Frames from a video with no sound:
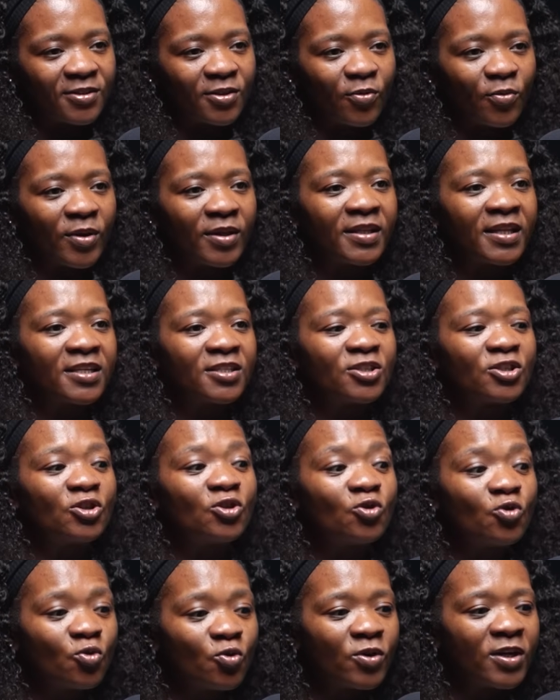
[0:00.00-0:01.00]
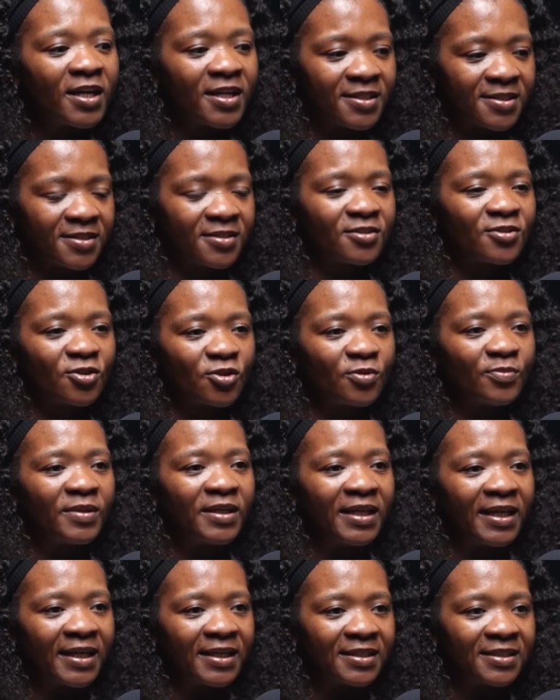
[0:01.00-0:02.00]
So when there's new lessons to be
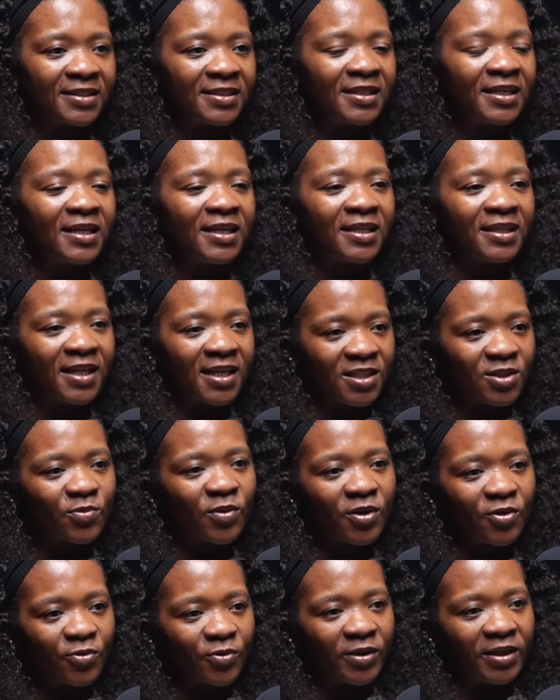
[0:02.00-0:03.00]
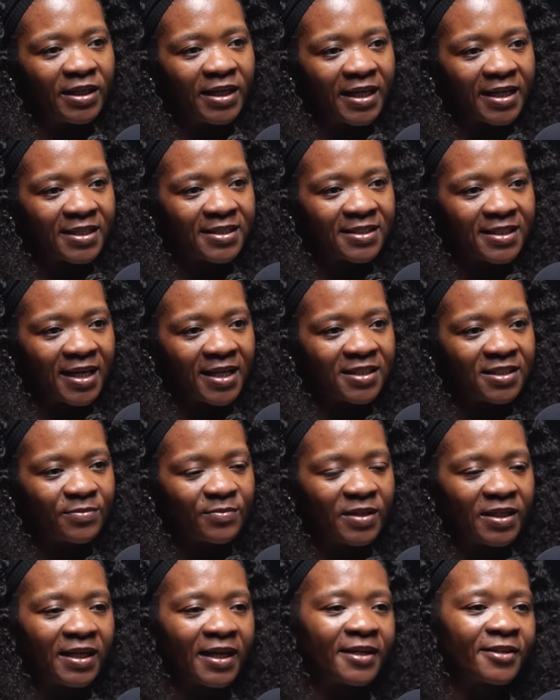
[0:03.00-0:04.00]
learned, that's what really excites
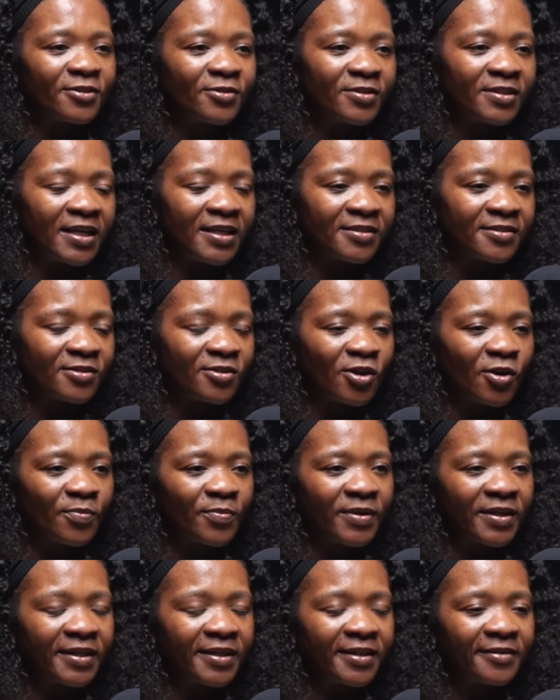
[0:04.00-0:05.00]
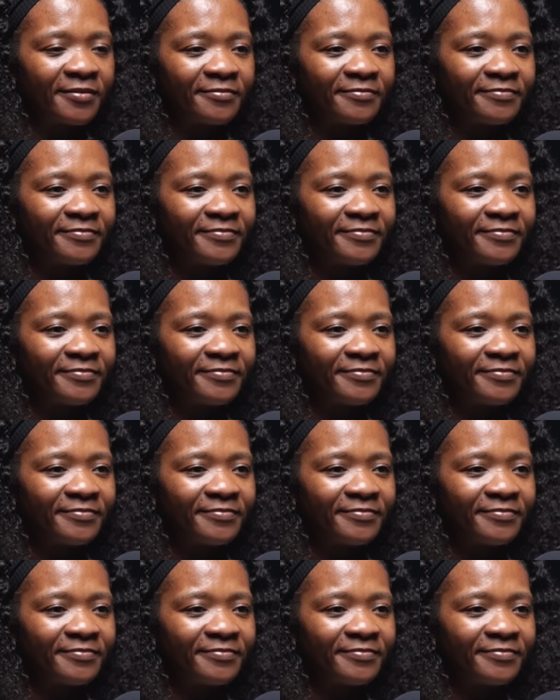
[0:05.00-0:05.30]
me, like today's topic.